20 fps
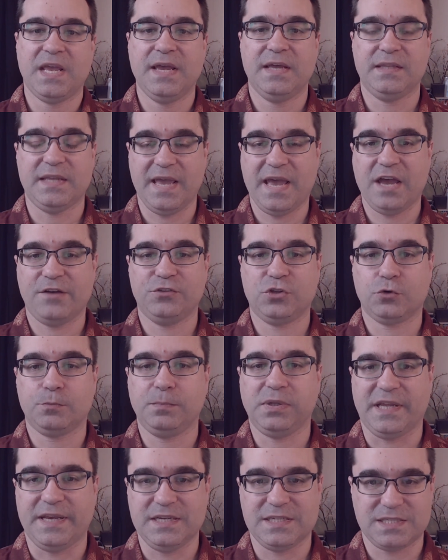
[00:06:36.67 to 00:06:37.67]
They have their
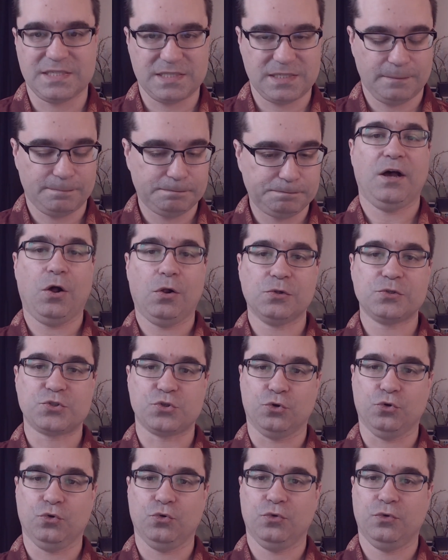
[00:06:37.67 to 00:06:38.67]
place.
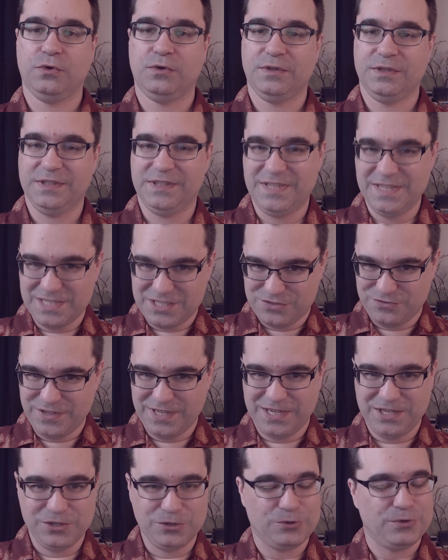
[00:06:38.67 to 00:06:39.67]
Also, this
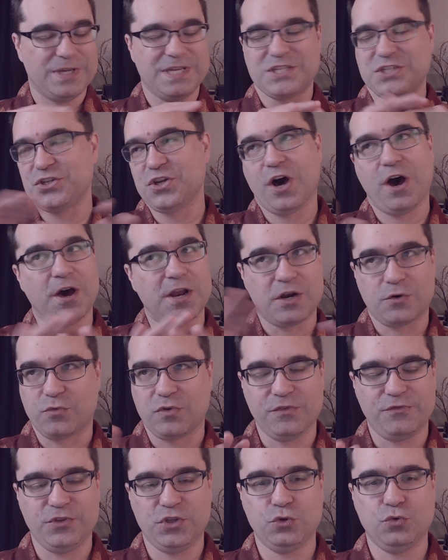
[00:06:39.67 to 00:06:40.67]
video is not a
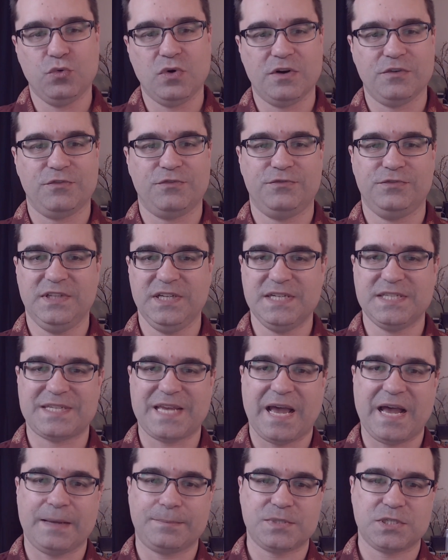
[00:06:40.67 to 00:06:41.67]
review of these
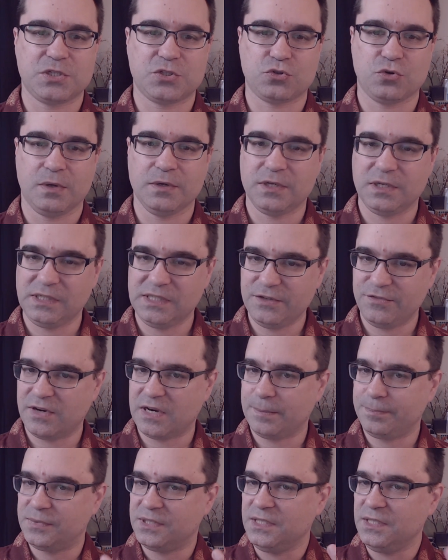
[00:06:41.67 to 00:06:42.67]
apps, so I'm going to leave it
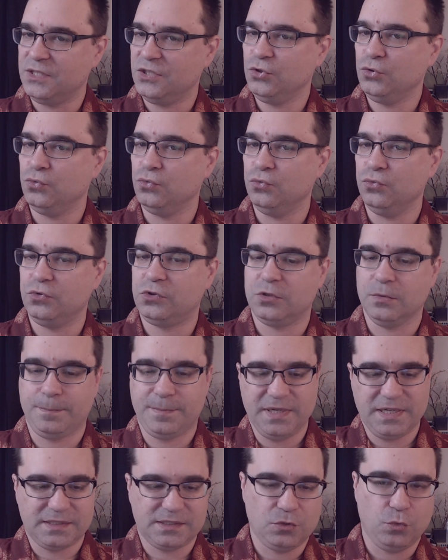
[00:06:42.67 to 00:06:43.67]
up to you to
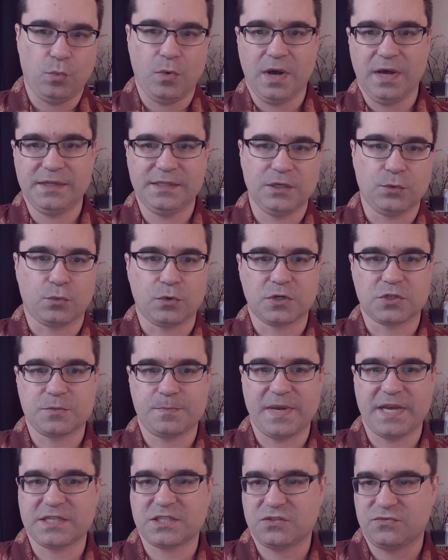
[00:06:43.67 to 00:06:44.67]
pick the one that works
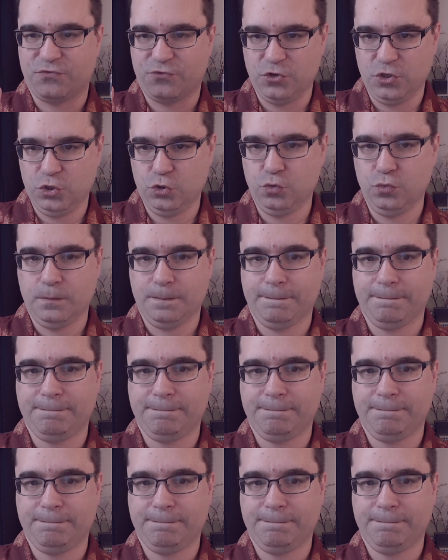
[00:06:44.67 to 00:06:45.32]
best for you.